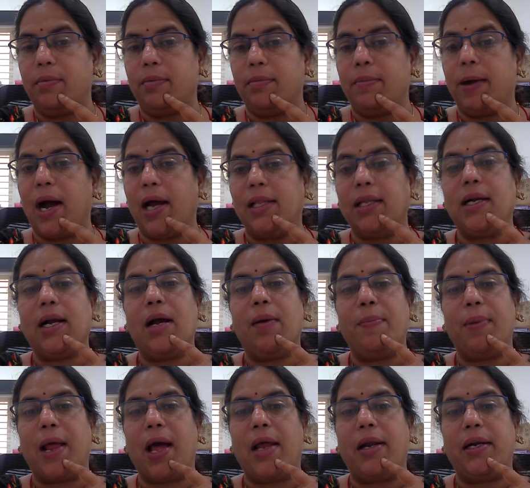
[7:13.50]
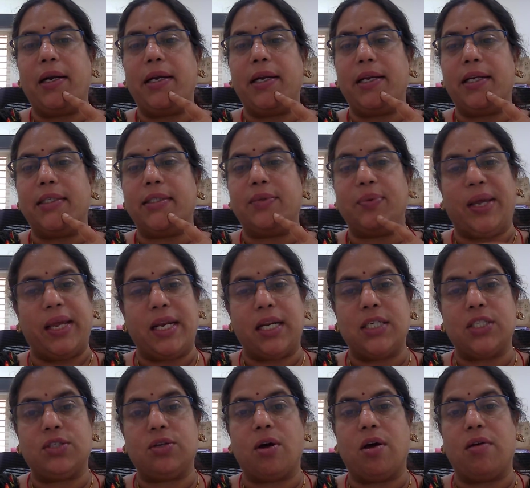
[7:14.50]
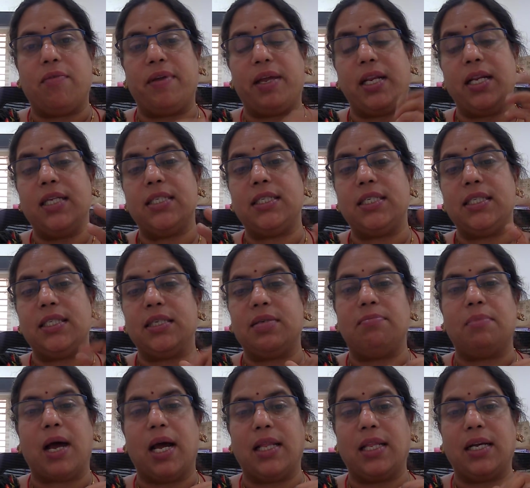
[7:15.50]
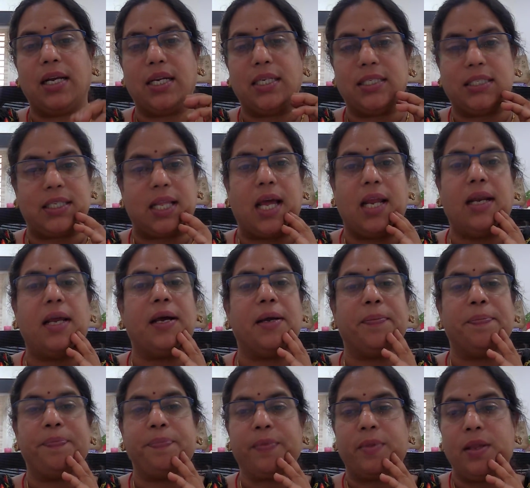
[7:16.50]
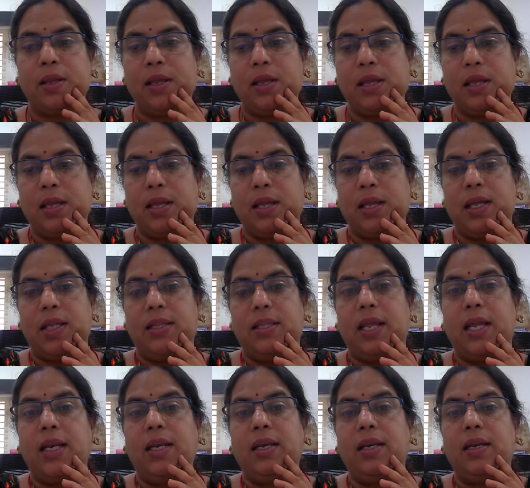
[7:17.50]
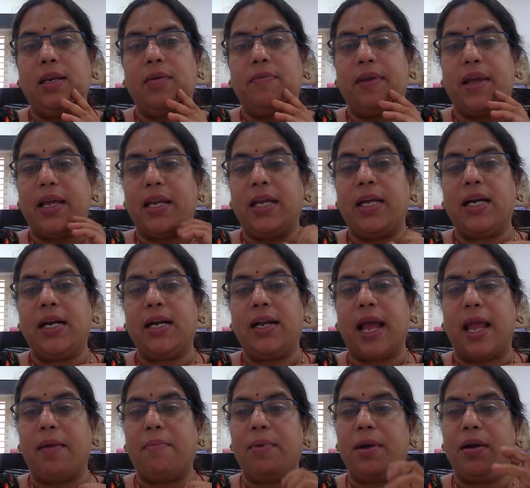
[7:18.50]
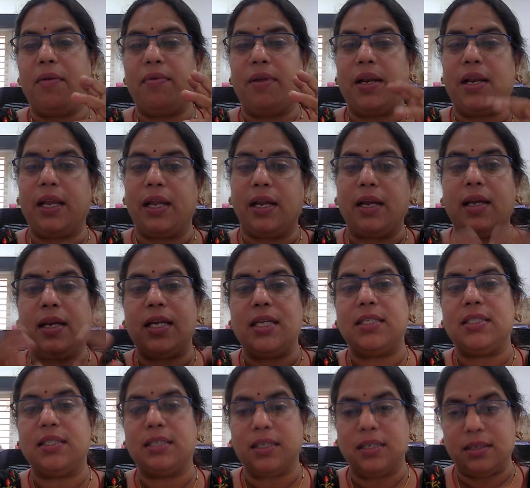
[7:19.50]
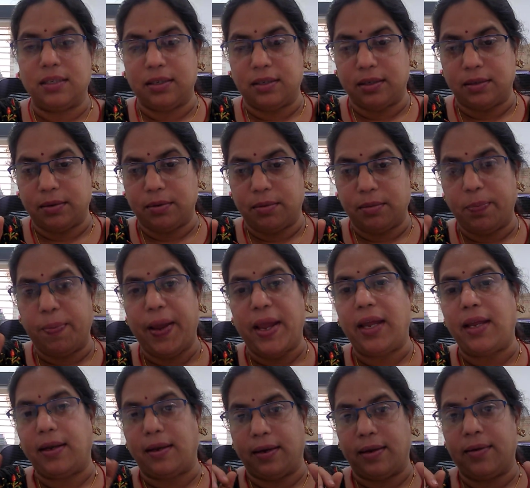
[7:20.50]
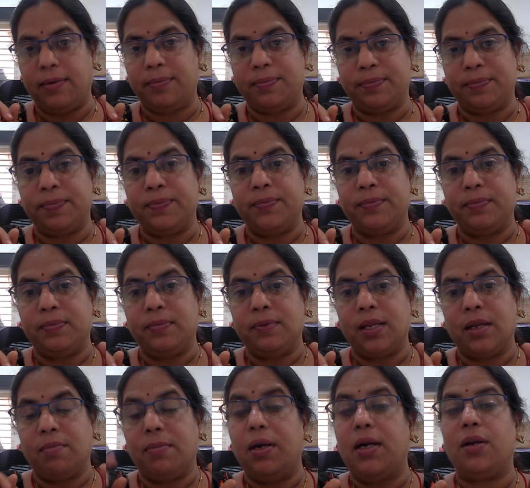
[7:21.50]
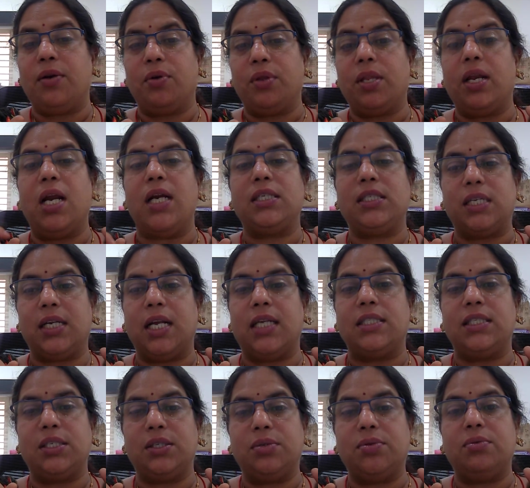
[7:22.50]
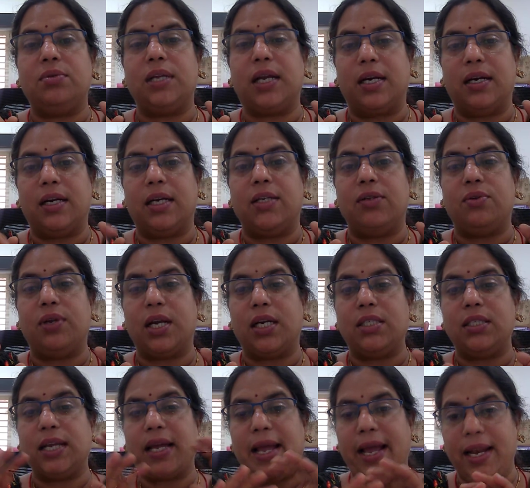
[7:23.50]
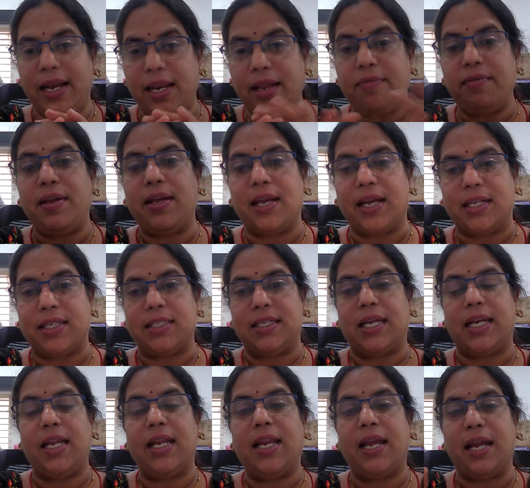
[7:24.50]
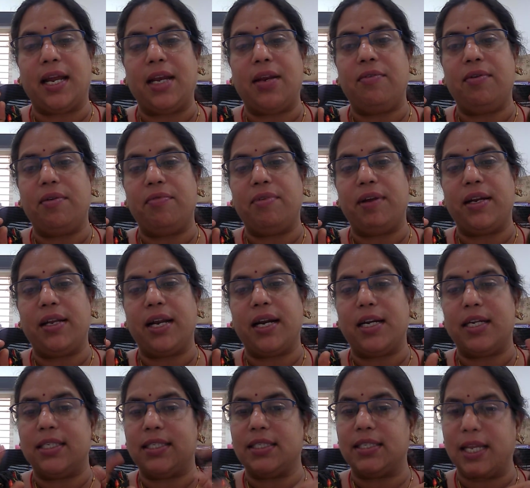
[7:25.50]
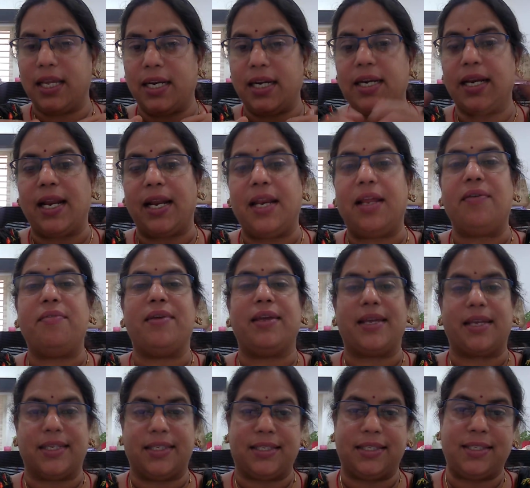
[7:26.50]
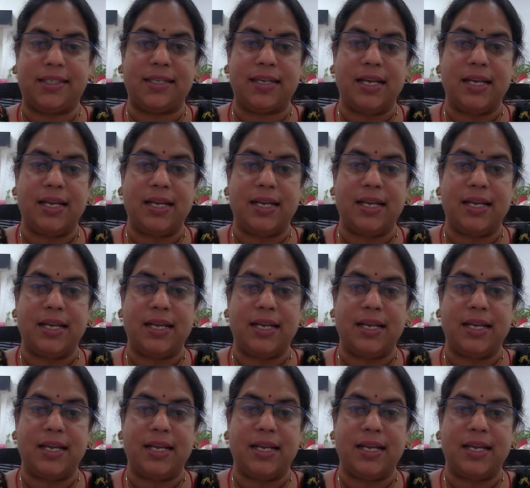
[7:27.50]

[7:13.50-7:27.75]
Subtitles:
Badaka planet is Venus, or Venus is in Badaka Sthana, then wearing a diamond will increase the pain. But Rudraksha doesn't do that. Rudraksha alleviates any negative effect that is there, it alleviates.